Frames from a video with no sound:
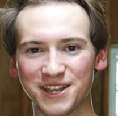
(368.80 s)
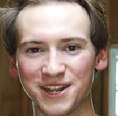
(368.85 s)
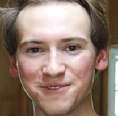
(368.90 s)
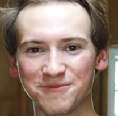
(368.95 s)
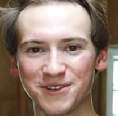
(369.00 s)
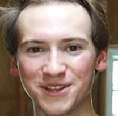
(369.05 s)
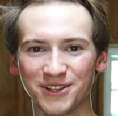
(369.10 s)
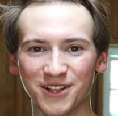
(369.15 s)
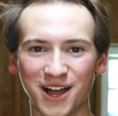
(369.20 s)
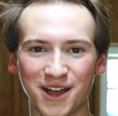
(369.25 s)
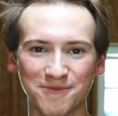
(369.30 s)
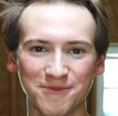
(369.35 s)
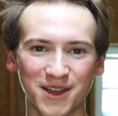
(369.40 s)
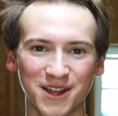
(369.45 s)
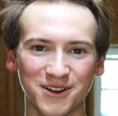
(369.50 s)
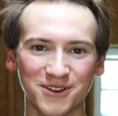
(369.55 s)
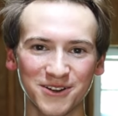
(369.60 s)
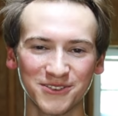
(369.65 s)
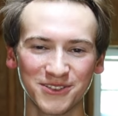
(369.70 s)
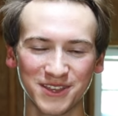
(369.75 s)
going to be a lot
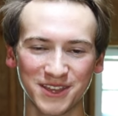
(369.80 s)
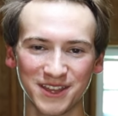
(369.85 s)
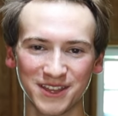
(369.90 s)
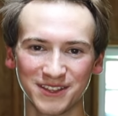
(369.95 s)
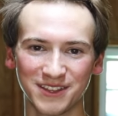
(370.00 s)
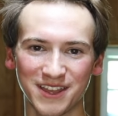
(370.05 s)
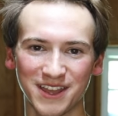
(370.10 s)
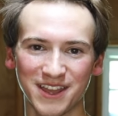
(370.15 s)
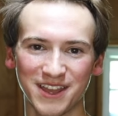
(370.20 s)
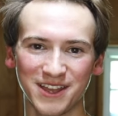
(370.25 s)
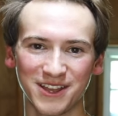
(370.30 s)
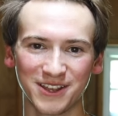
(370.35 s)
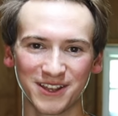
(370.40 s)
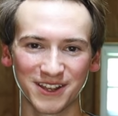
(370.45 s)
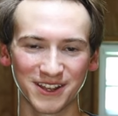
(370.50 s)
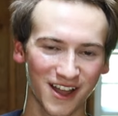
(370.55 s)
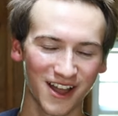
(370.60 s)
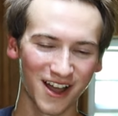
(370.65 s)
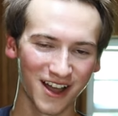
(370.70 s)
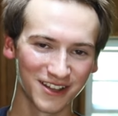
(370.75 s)
better than a
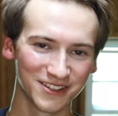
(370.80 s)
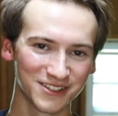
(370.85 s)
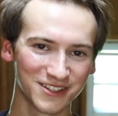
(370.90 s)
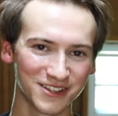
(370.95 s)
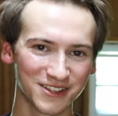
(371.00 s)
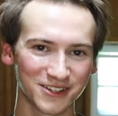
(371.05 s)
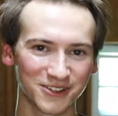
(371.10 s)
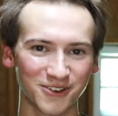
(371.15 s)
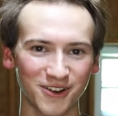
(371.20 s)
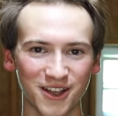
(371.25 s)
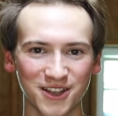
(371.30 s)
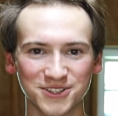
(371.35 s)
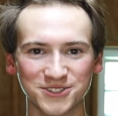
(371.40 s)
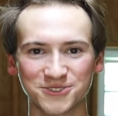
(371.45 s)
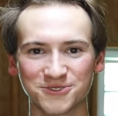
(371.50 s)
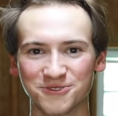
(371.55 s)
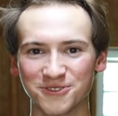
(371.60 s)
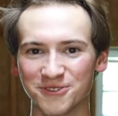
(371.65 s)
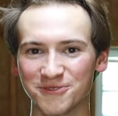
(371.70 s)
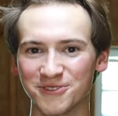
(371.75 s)
Honda
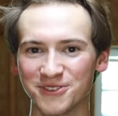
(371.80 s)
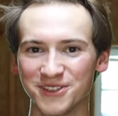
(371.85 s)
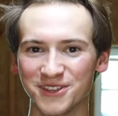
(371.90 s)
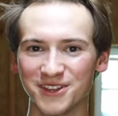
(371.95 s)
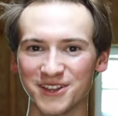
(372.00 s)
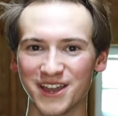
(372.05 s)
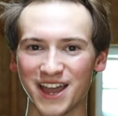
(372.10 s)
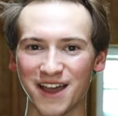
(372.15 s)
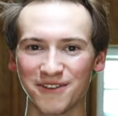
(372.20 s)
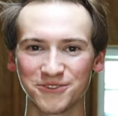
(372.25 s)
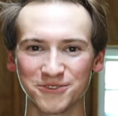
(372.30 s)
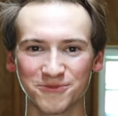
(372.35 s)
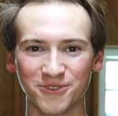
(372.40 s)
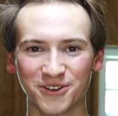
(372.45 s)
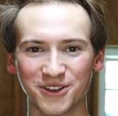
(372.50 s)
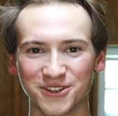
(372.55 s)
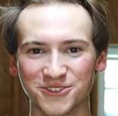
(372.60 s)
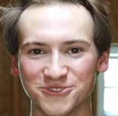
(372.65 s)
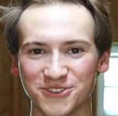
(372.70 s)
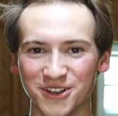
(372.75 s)
Crosstour with the
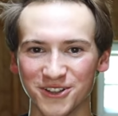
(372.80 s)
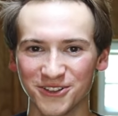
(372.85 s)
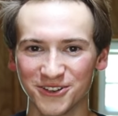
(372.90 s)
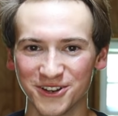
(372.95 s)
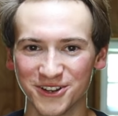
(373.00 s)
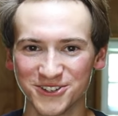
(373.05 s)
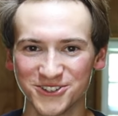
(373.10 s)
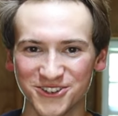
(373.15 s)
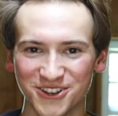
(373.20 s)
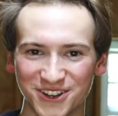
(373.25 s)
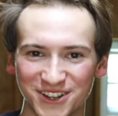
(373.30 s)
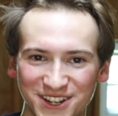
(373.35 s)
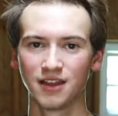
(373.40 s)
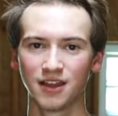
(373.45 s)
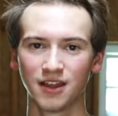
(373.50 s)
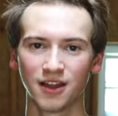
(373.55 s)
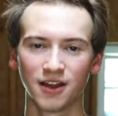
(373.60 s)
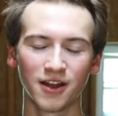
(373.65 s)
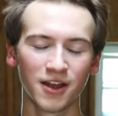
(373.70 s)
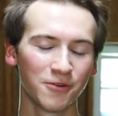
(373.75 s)
aftermarket trailer hitch on it.
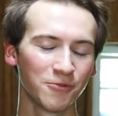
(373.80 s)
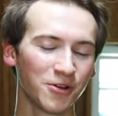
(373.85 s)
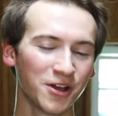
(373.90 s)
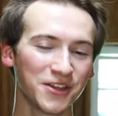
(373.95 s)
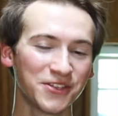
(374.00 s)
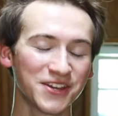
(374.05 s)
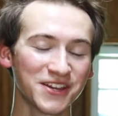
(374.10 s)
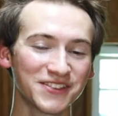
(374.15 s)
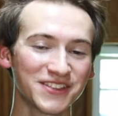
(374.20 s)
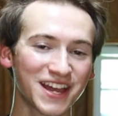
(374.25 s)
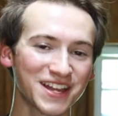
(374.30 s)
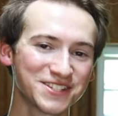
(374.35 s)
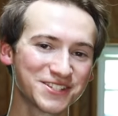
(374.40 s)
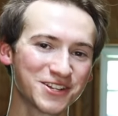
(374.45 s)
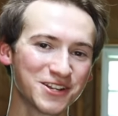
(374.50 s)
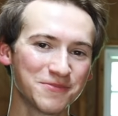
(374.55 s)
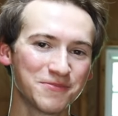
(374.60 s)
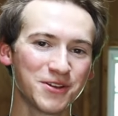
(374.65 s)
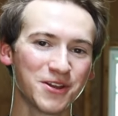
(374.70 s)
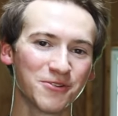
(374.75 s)
Alright, well I think that's
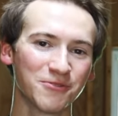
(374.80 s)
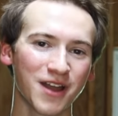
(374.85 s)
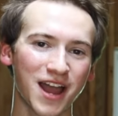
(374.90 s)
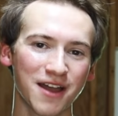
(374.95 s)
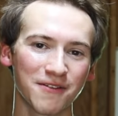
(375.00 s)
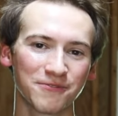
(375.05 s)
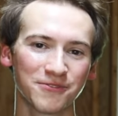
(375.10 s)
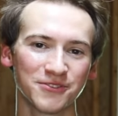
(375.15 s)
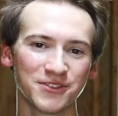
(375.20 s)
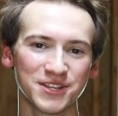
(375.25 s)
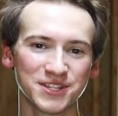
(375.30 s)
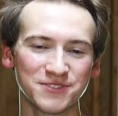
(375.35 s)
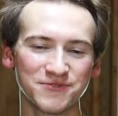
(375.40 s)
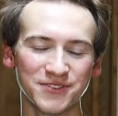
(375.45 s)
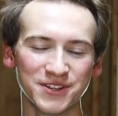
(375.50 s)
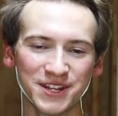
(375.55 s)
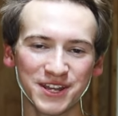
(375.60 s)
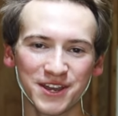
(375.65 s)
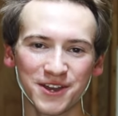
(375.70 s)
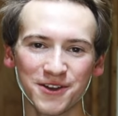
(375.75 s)
going to be a wrap for this
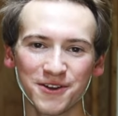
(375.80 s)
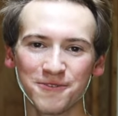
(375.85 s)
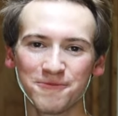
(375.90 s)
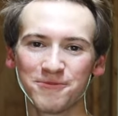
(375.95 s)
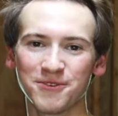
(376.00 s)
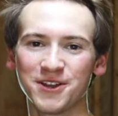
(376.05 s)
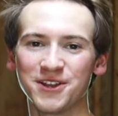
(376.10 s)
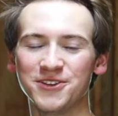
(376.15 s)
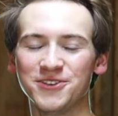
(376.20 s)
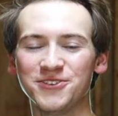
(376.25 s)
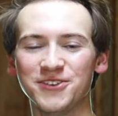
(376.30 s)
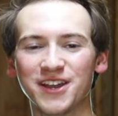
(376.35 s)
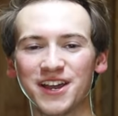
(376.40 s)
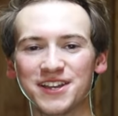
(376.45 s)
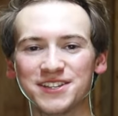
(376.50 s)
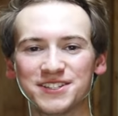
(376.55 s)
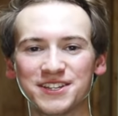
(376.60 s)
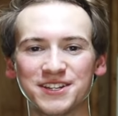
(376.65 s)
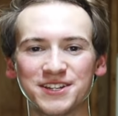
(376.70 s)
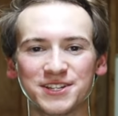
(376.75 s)
video, but you
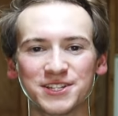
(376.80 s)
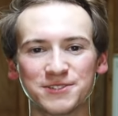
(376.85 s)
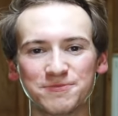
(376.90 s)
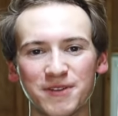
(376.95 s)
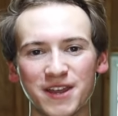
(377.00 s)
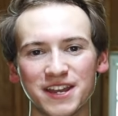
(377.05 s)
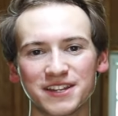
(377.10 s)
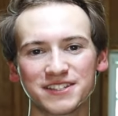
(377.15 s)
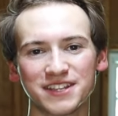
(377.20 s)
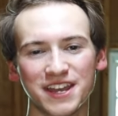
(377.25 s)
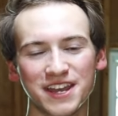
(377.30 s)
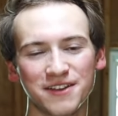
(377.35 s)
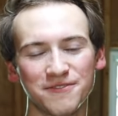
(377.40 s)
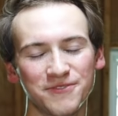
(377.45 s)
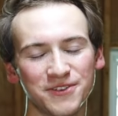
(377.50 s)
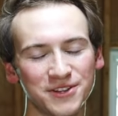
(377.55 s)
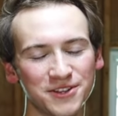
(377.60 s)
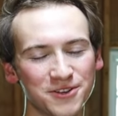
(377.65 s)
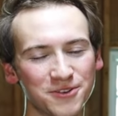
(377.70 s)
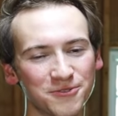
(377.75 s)
guys can expect a
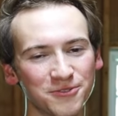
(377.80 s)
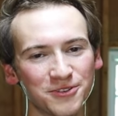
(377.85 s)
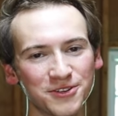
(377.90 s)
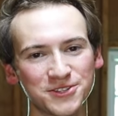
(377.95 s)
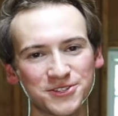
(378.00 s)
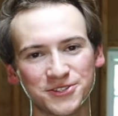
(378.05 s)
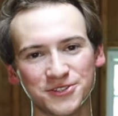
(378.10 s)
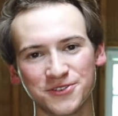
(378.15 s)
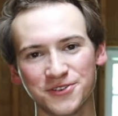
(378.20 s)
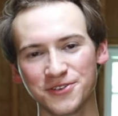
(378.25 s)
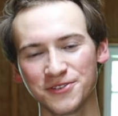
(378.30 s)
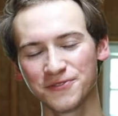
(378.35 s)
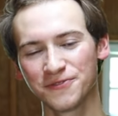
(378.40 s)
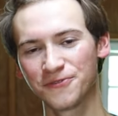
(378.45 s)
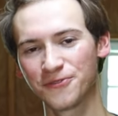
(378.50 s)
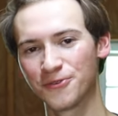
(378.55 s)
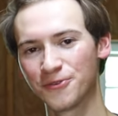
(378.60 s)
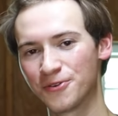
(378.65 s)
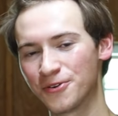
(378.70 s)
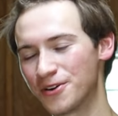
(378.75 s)
video really soon
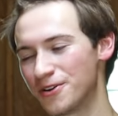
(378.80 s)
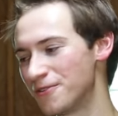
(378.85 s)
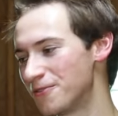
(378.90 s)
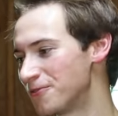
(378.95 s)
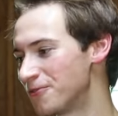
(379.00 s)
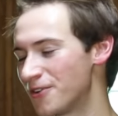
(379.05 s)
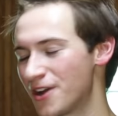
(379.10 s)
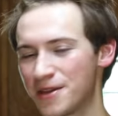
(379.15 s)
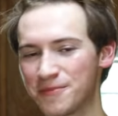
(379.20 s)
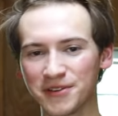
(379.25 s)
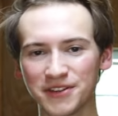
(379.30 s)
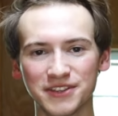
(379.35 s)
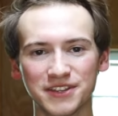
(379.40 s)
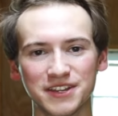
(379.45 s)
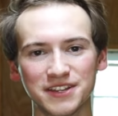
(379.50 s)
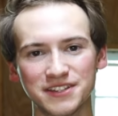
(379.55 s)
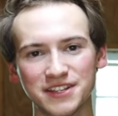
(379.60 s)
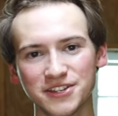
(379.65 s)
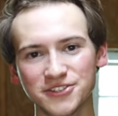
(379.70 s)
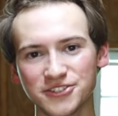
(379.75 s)
for framing
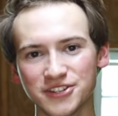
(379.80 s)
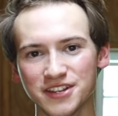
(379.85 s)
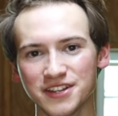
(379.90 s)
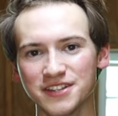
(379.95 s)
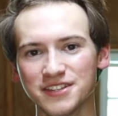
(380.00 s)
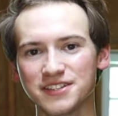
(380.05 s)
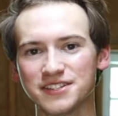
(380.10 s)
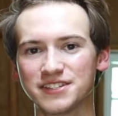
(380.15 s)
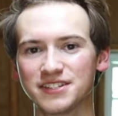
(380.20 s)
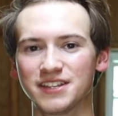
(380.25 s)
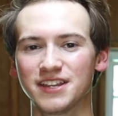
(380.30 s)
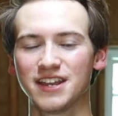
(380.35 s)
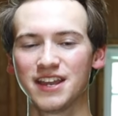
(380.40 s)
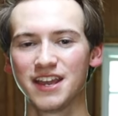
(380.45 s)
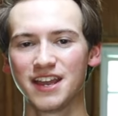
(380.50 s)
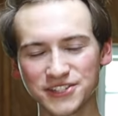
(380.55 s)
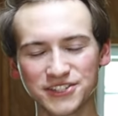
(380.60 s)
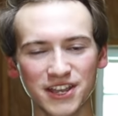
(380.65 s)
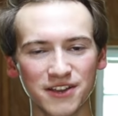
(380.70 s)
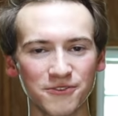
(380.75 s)
the additions.
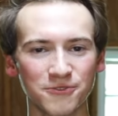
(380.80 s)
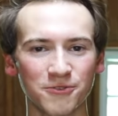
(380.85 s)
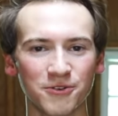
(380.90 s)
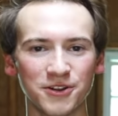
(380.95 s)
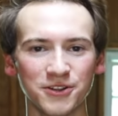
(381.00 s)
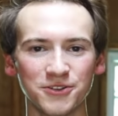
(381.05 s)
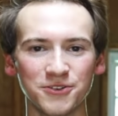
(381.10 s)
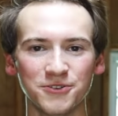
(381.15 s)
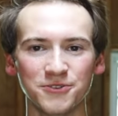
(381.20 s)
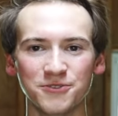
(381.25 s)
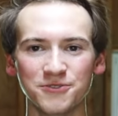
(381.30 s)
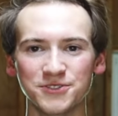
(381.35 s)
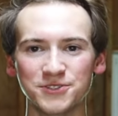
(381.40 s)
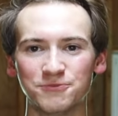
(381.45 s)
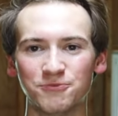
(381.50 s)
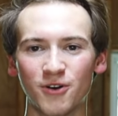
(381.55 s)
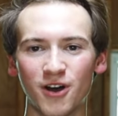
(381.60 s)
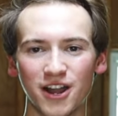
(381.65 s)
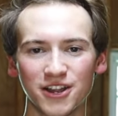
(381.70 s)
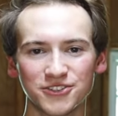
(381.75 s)
Thanks to everyone
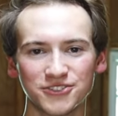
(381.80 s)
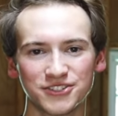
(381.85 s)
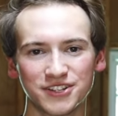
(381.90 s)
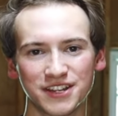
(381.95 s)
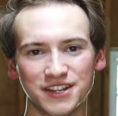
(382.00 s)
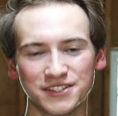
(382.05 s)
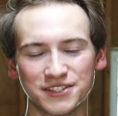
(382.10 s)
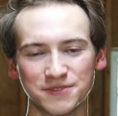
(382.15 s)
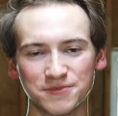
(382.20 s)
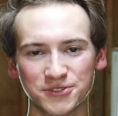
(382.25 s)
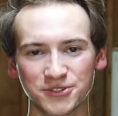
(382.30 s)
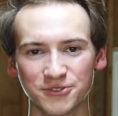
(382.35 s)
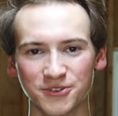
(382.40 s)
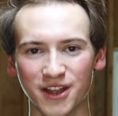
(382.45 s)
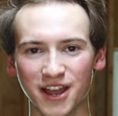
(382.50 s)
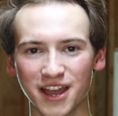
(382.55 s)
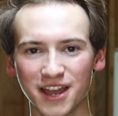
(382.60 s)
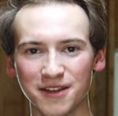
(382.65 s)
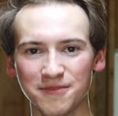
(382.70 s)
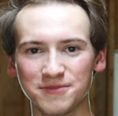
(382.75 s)
who's watched and
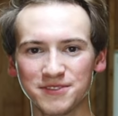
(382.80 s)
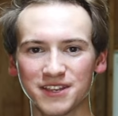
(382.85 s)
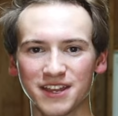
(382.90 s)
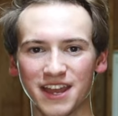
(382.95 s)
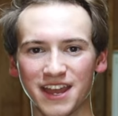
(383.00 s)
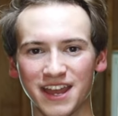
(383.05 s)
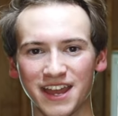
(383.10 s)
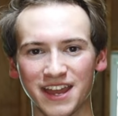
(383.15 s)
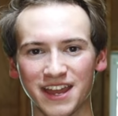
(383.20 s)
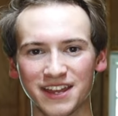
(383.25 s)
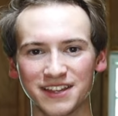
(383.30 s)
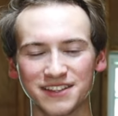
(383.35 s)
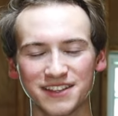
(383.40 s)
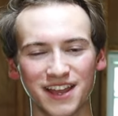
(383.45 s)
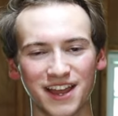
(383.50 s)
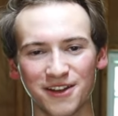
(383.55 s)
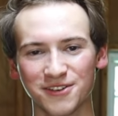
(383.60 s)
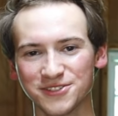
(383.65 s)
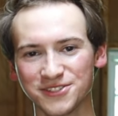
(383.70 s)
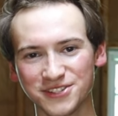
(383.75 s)
subscribed, and
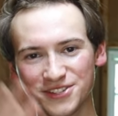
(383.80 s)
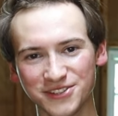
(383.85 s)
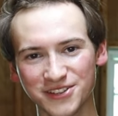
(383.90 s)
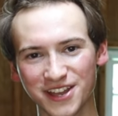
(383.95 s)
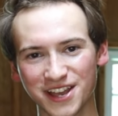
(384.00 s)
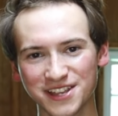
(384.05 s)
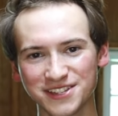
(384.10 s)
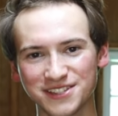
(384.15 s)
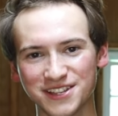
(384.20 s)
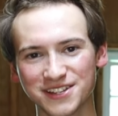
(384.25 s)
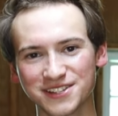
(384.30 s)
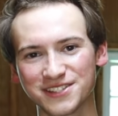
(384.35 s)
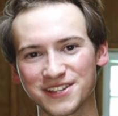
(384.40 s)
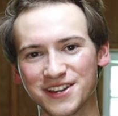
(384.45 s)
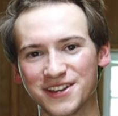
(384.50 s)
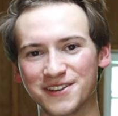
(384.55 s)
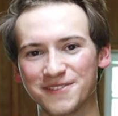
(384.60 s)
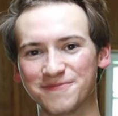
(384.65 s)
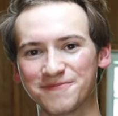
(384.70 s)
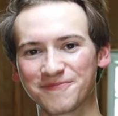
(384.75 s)
I'll see you guys next
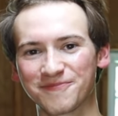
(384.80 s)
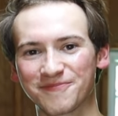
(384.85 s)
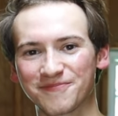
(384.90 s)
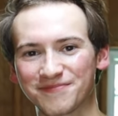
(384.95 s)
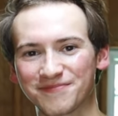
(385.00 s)
time.